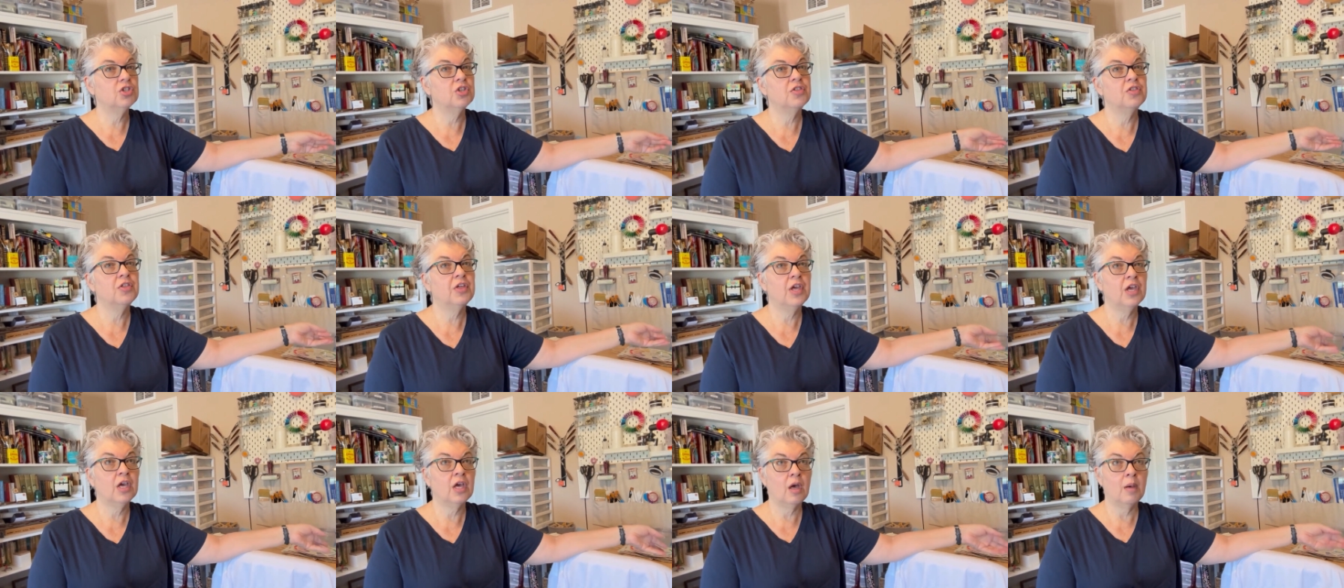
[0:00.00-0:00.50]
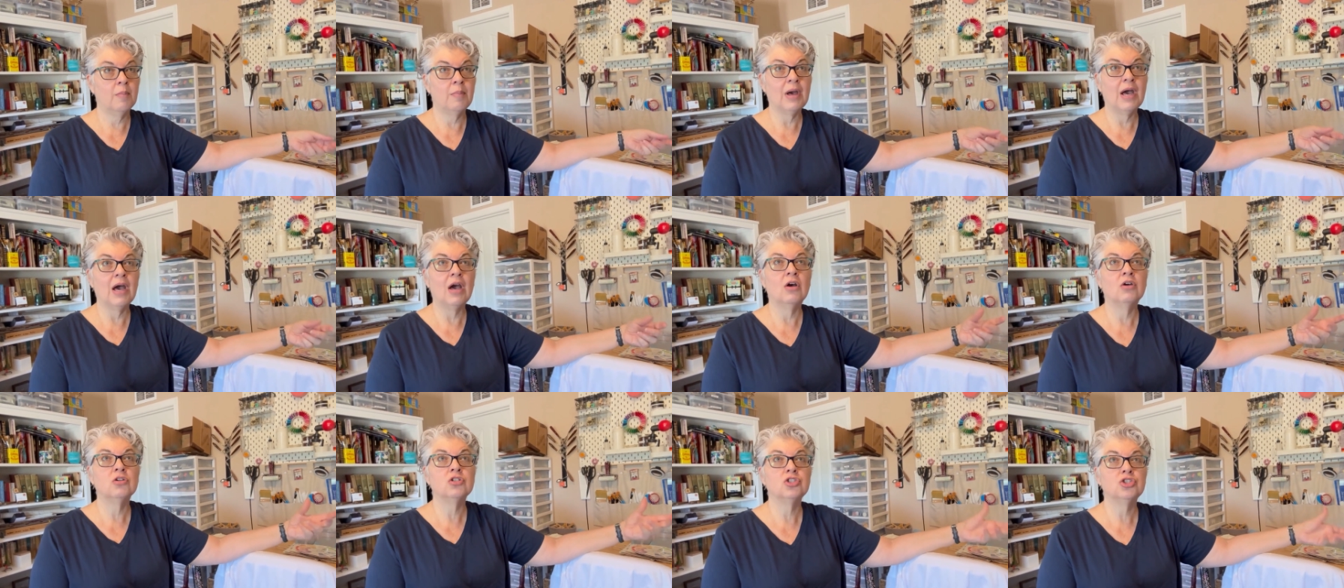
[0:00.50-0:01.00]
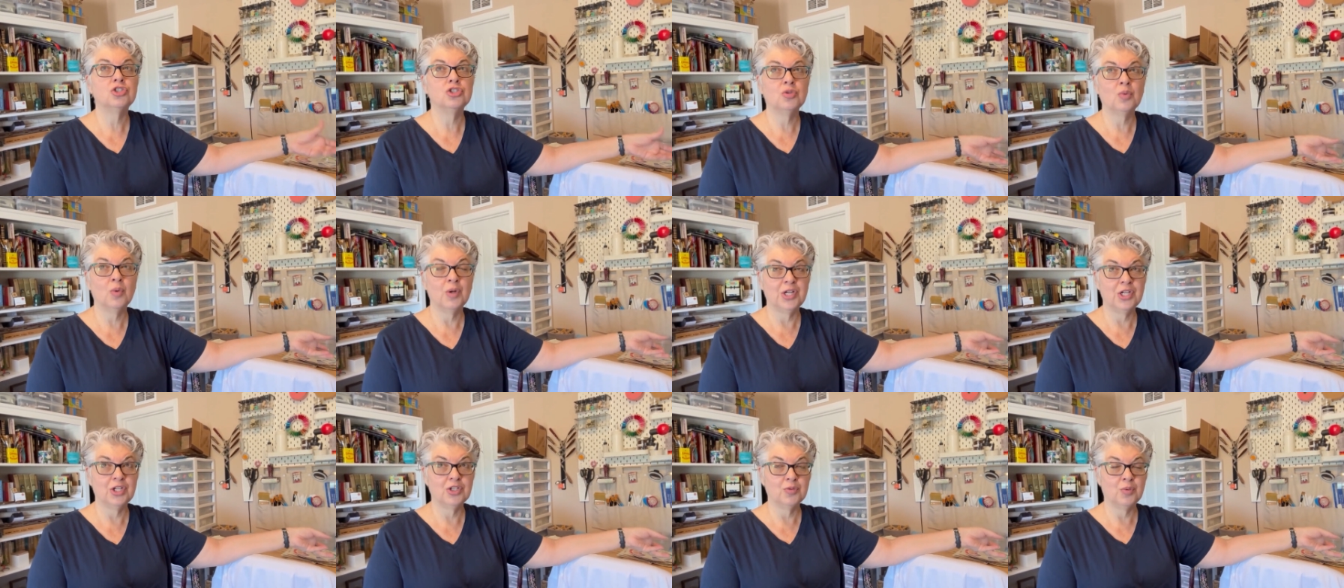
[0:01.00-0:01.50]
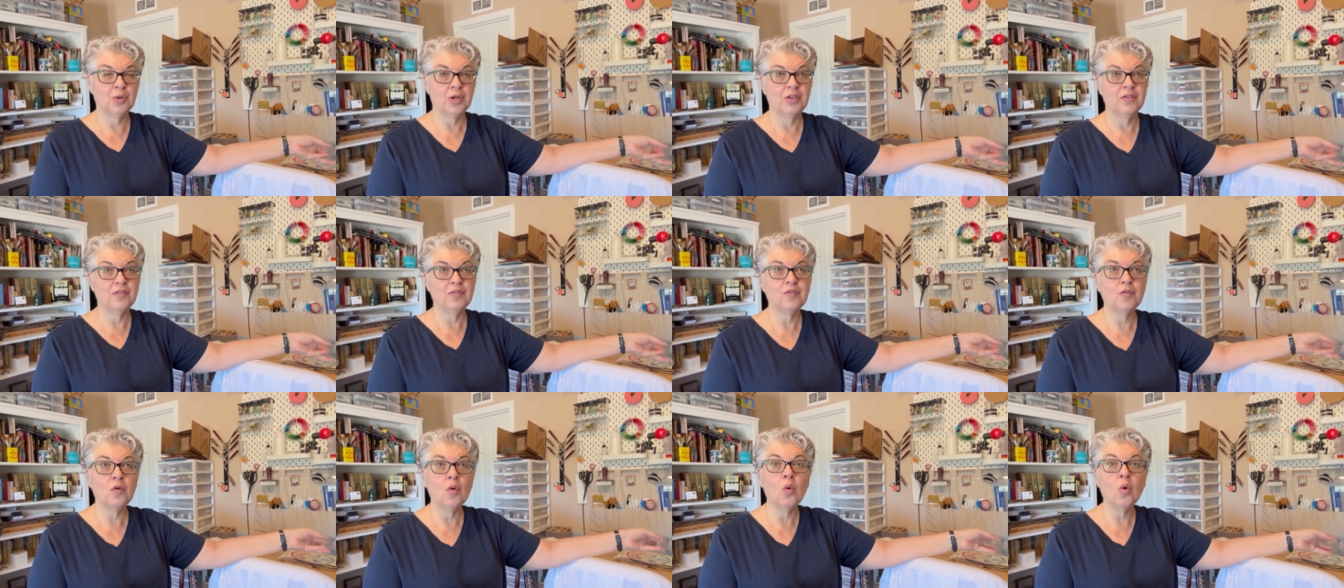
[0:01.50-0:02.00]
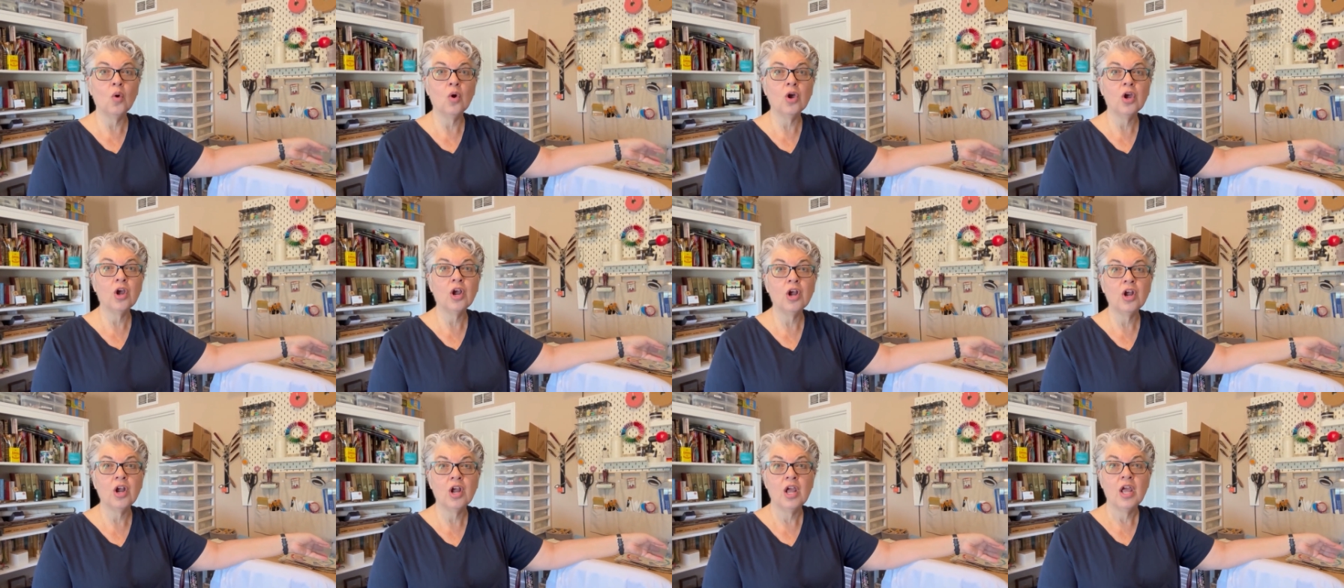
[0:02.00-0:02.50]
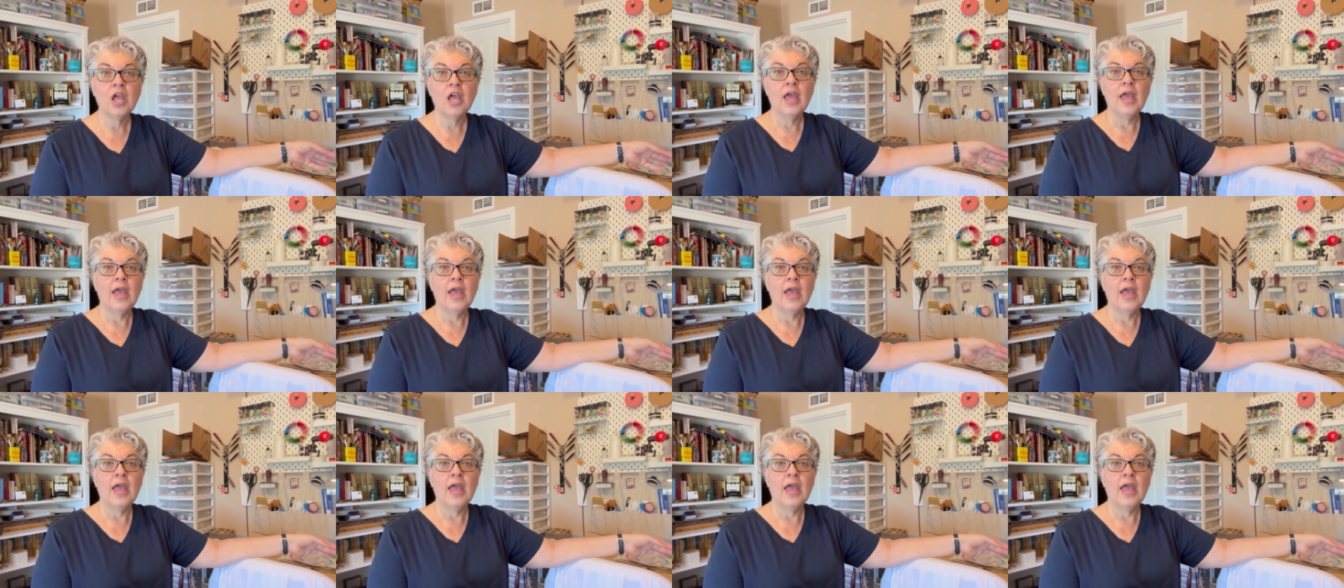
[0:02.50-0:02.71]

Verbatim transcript: to think about 2024